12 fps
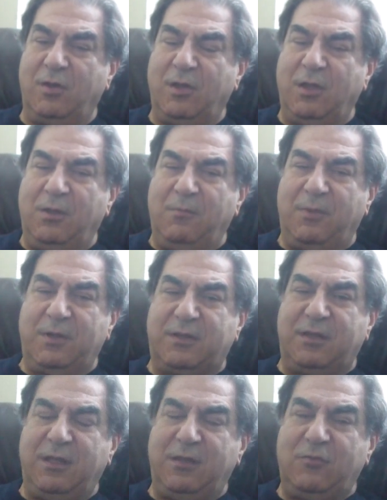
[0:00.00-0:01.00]
but
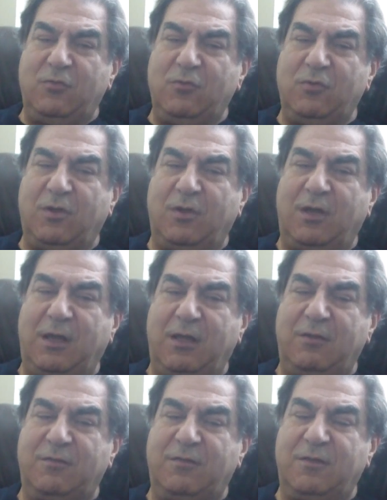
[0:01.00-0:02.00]
Keytruda has
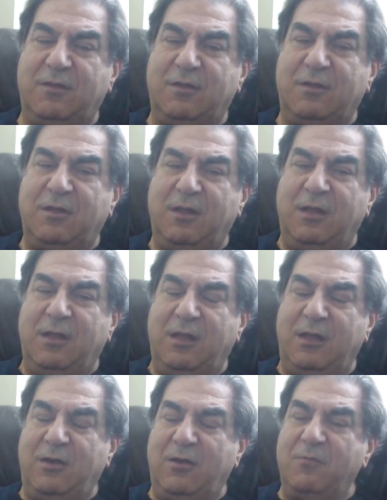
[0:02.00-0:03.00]
a
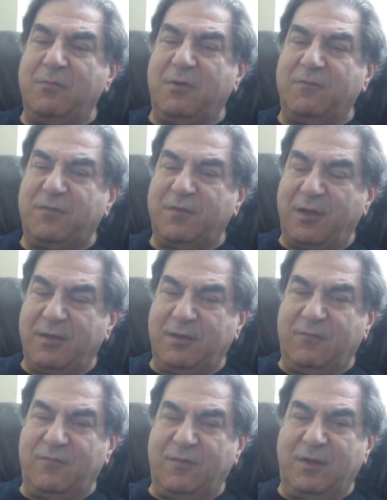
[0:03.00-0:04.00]
number of side
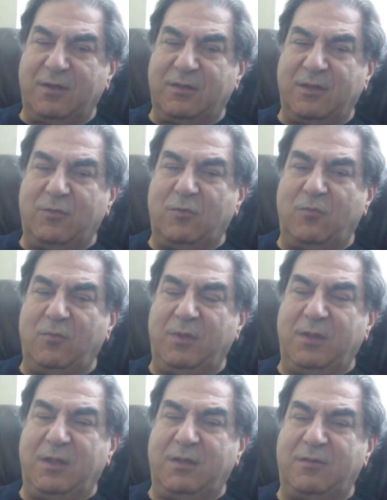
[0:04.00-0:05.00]
effects. They told me that
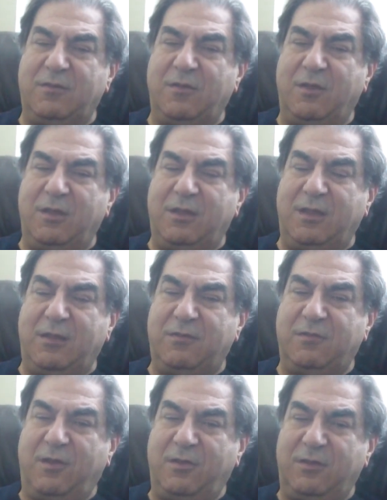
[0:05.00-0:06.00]
it has
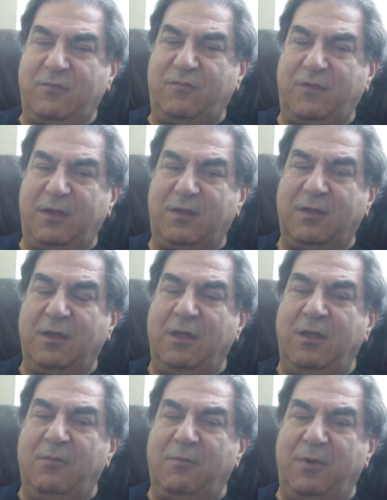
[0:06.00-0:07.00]
side effects,
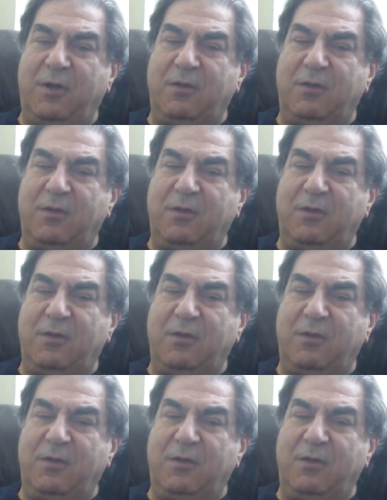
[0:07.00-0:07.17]
but